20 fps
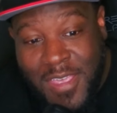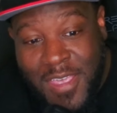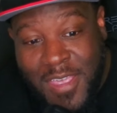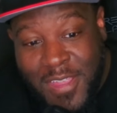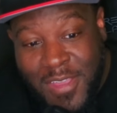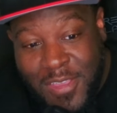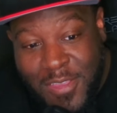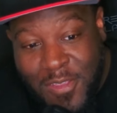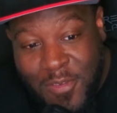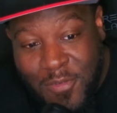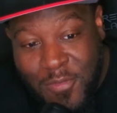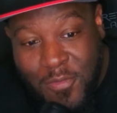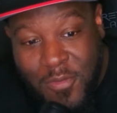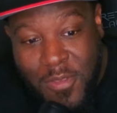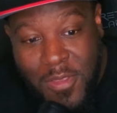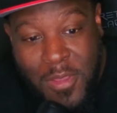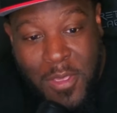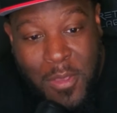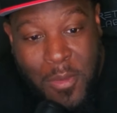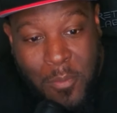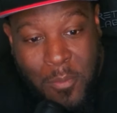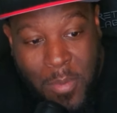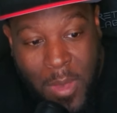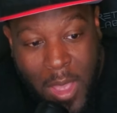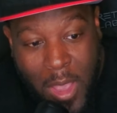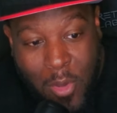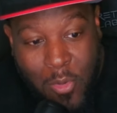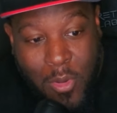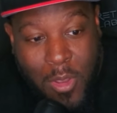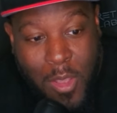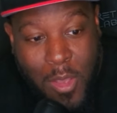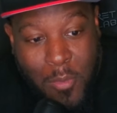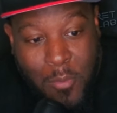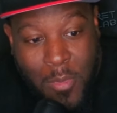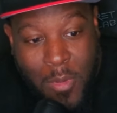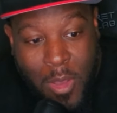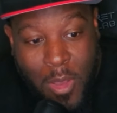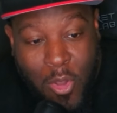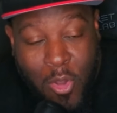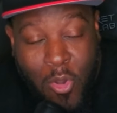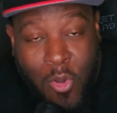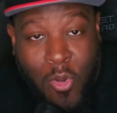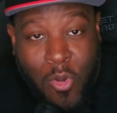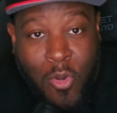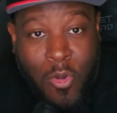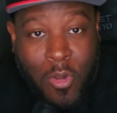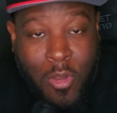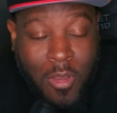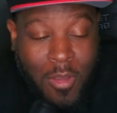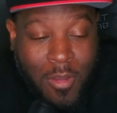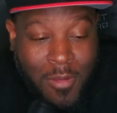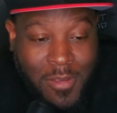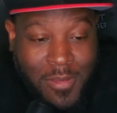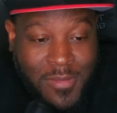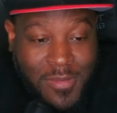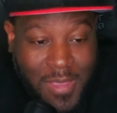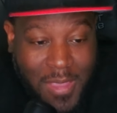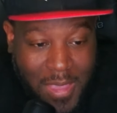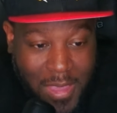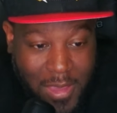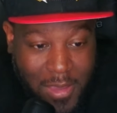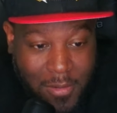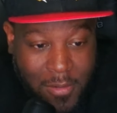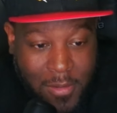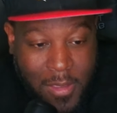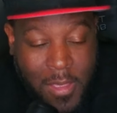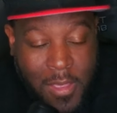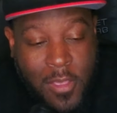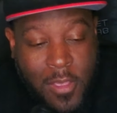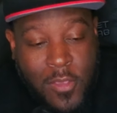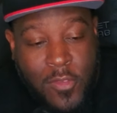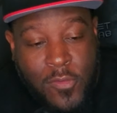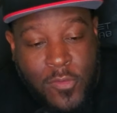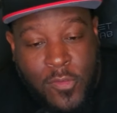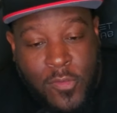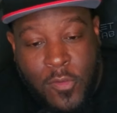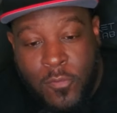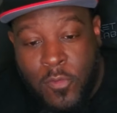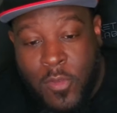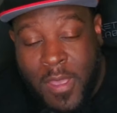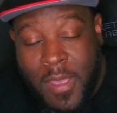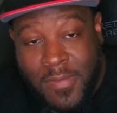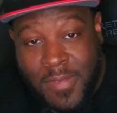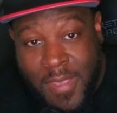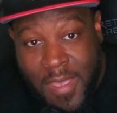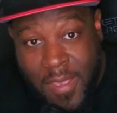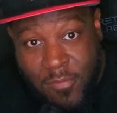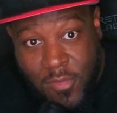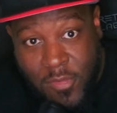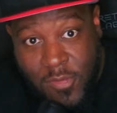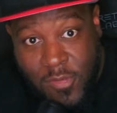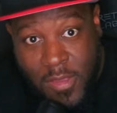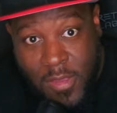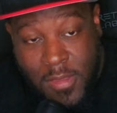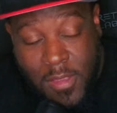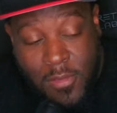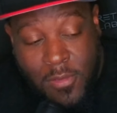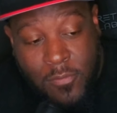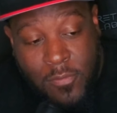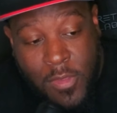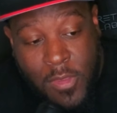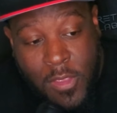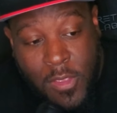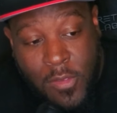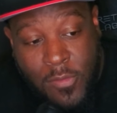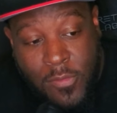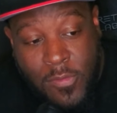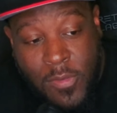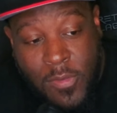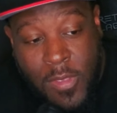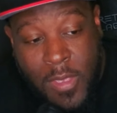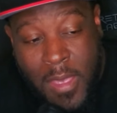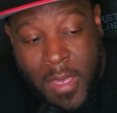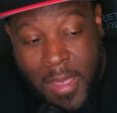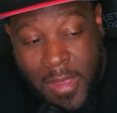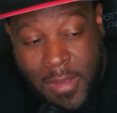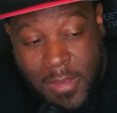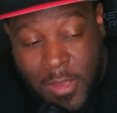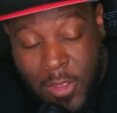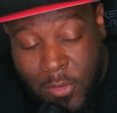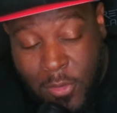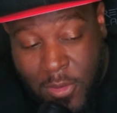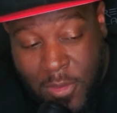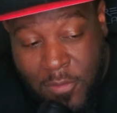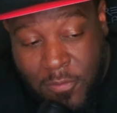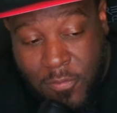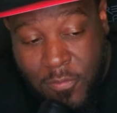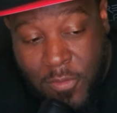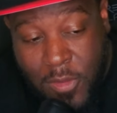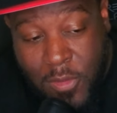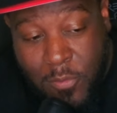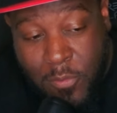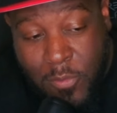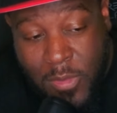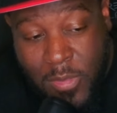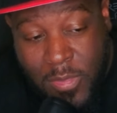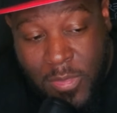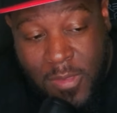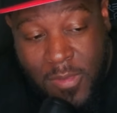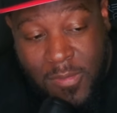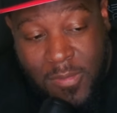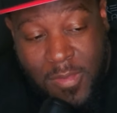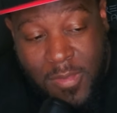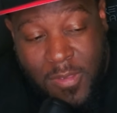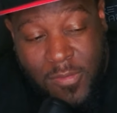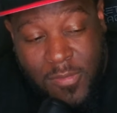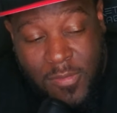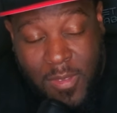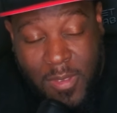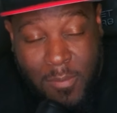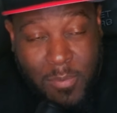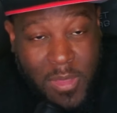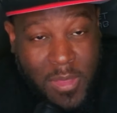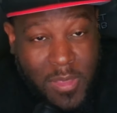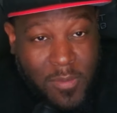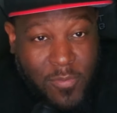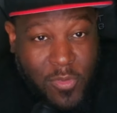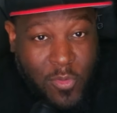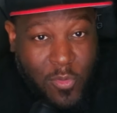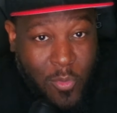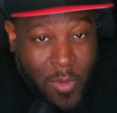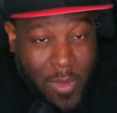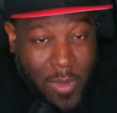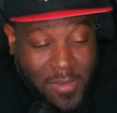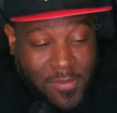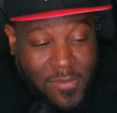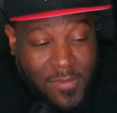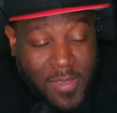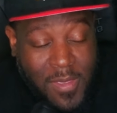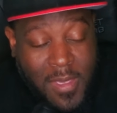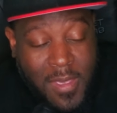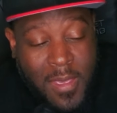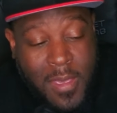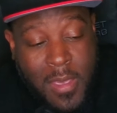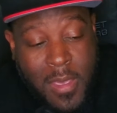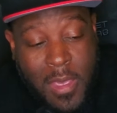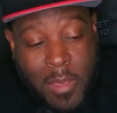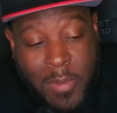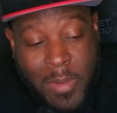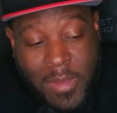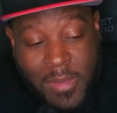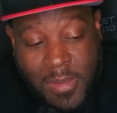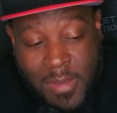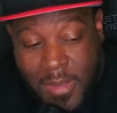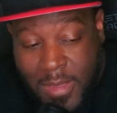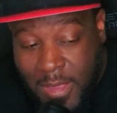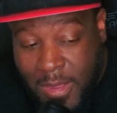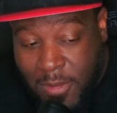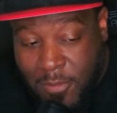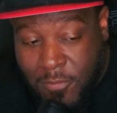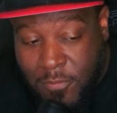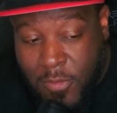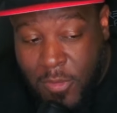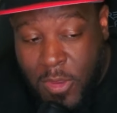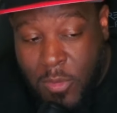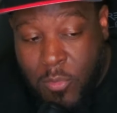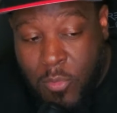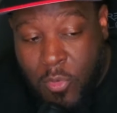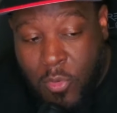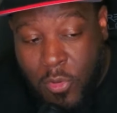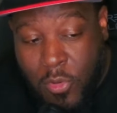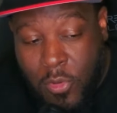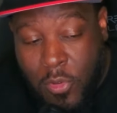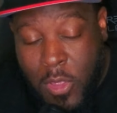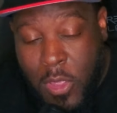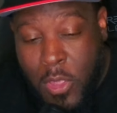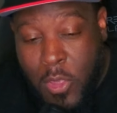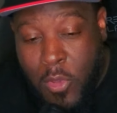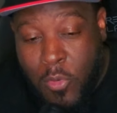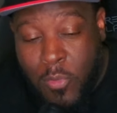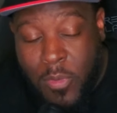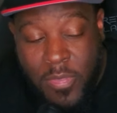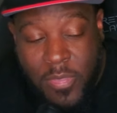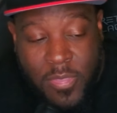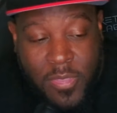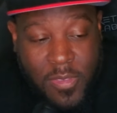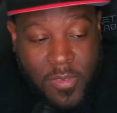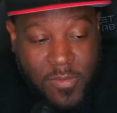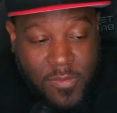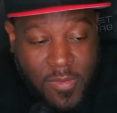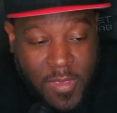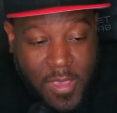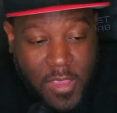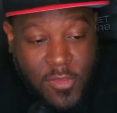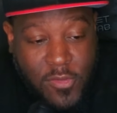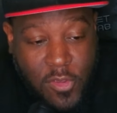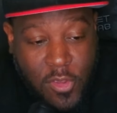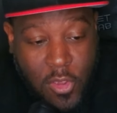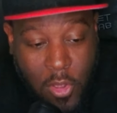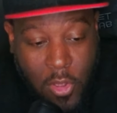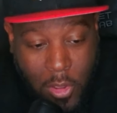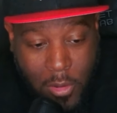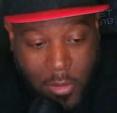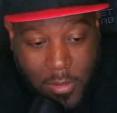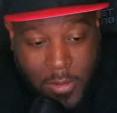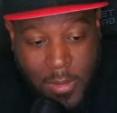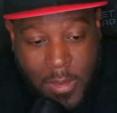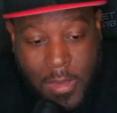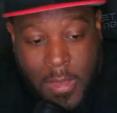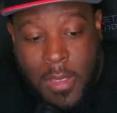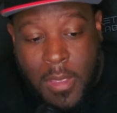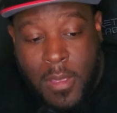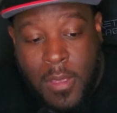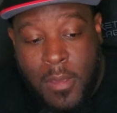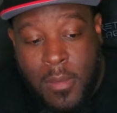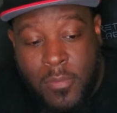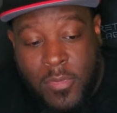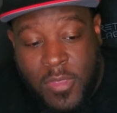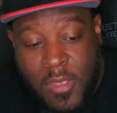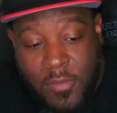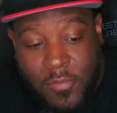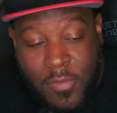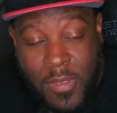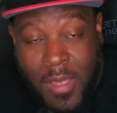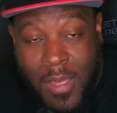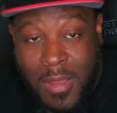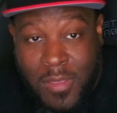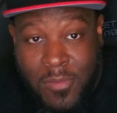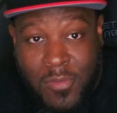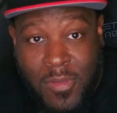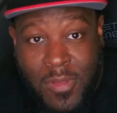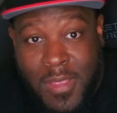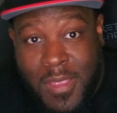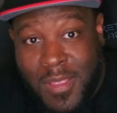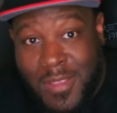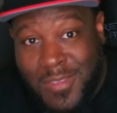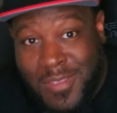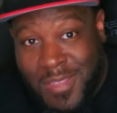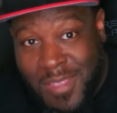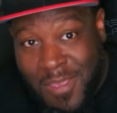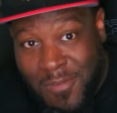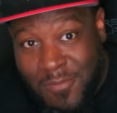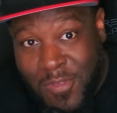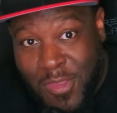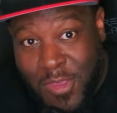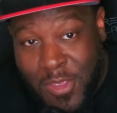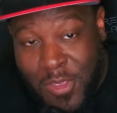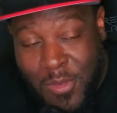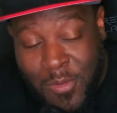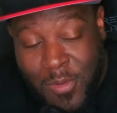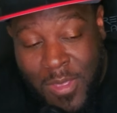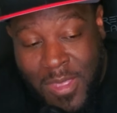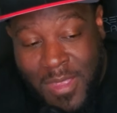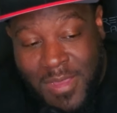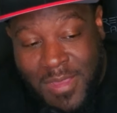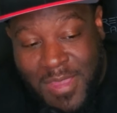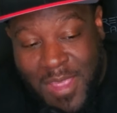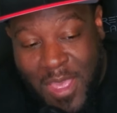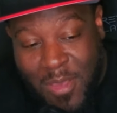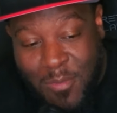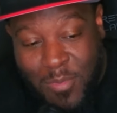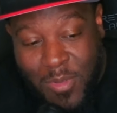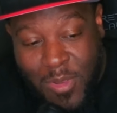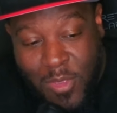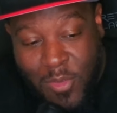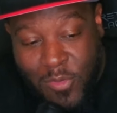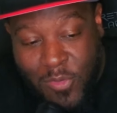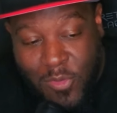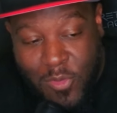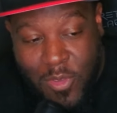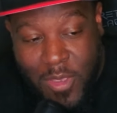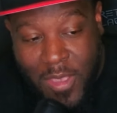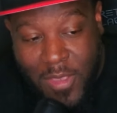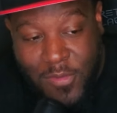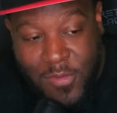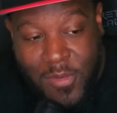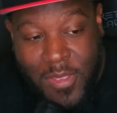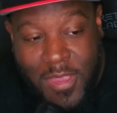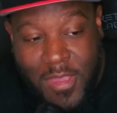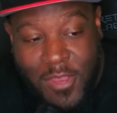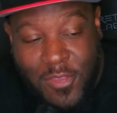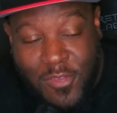different power among all cards here. So if you guys haven't checked out the videos, I did go to Infinite with this list, I believe twice. I did get Infinity Border with the Sage card. Definitely, I'll leave a link to that video down below so you guys go ahead and